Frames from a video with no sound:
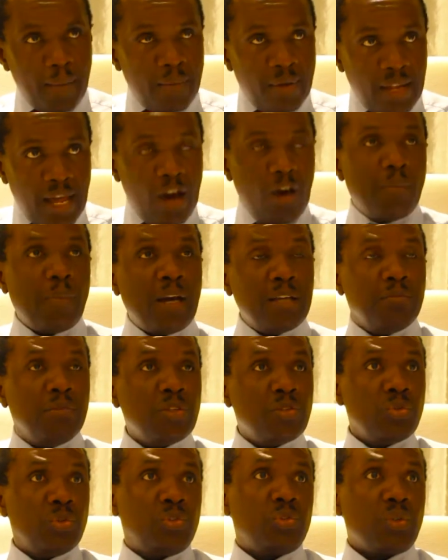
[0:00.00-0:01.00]
Now might be
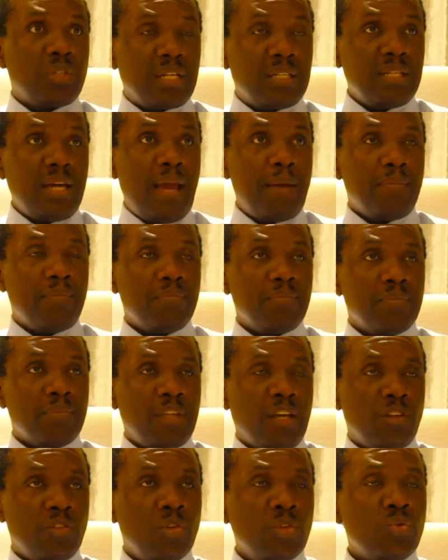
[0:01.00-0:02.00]
too short a time,
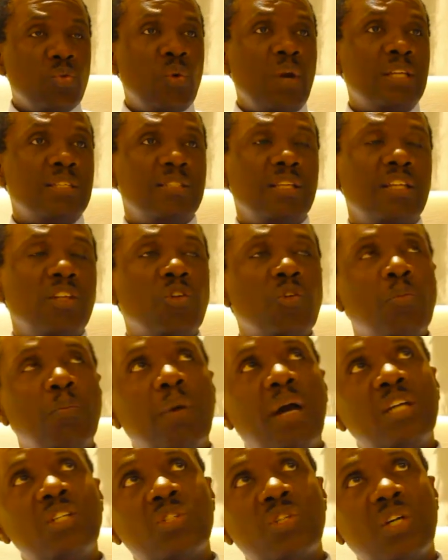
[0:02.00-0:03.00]
like those who hesitated to
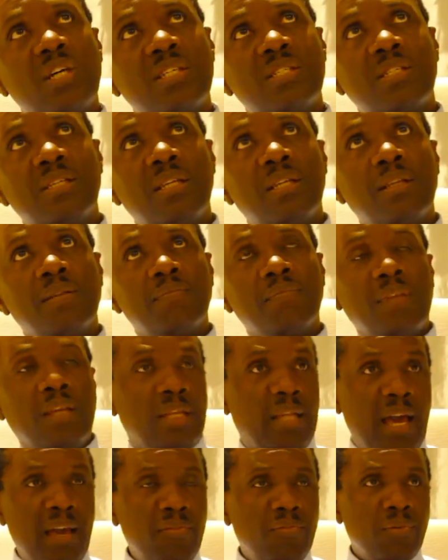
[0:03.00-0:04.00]
buy shares in
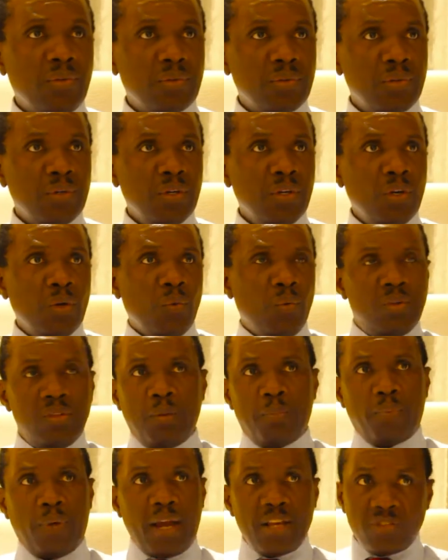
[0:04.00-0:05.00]
iPhone. When
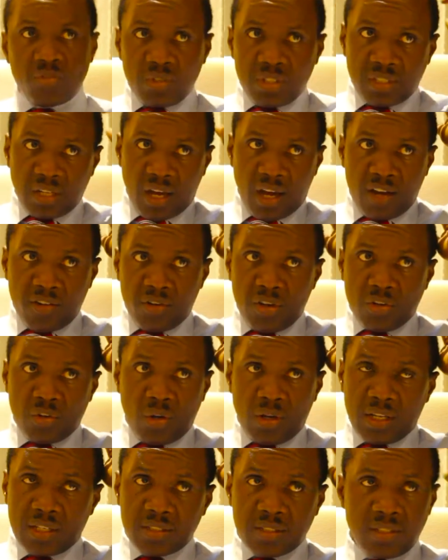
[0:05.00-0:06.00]
the price reached
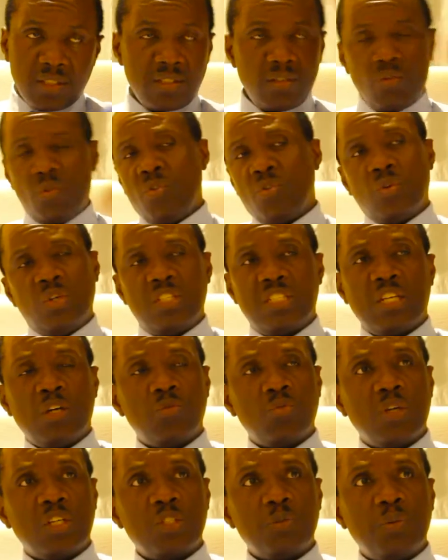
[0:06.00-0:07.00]
$100, they said, oh no, it's now
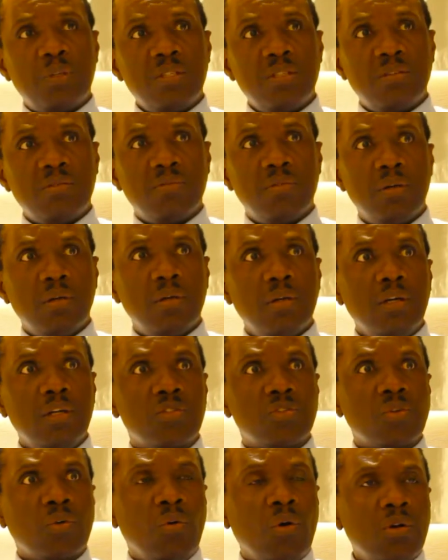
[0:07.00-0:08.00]
too expensive.
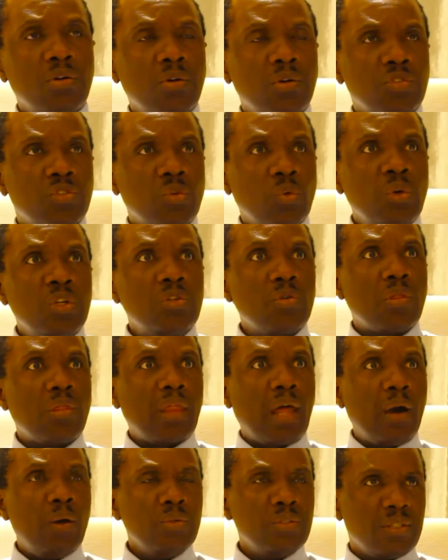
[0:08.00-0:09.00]
It's gone on to go into
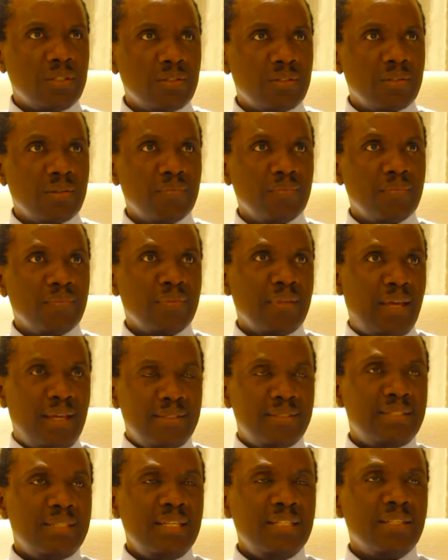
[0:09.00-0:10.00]
thousands. They
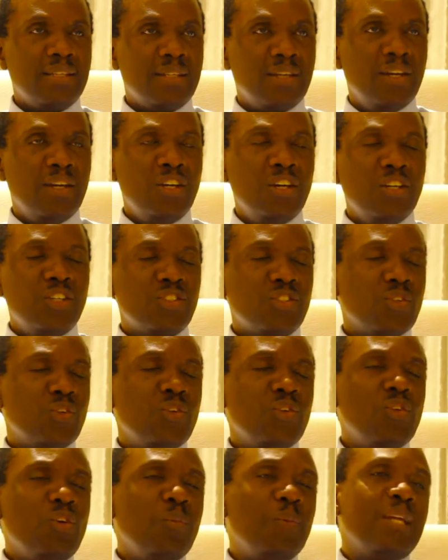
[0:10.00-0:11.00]
hesitated. So
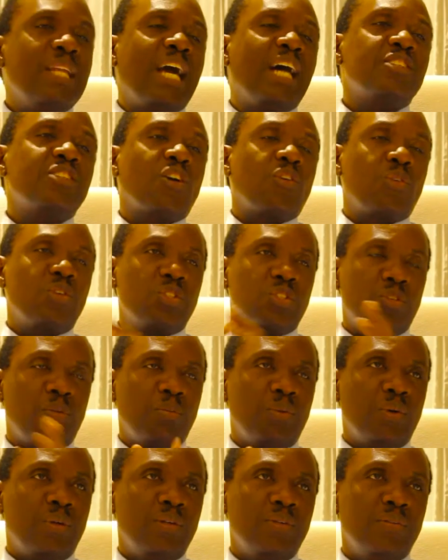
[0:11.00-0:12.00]
nobody has a crystal
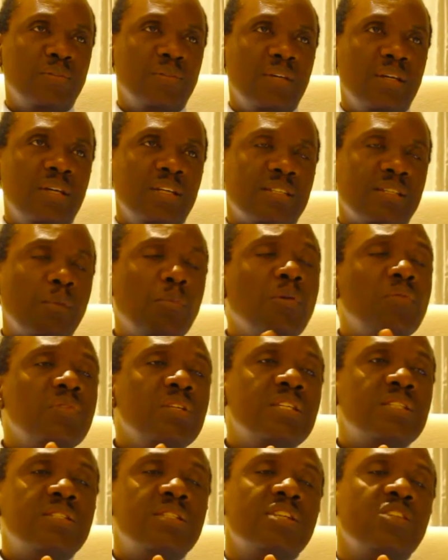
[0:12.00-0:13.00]
ball. Some of
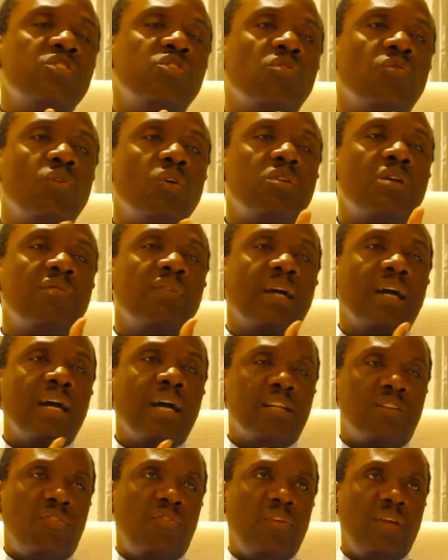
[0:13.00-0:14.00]
these things, you've got to have a
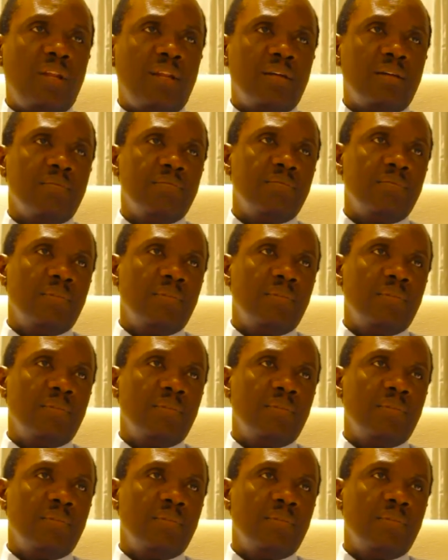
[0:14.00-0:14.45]
gut feeling.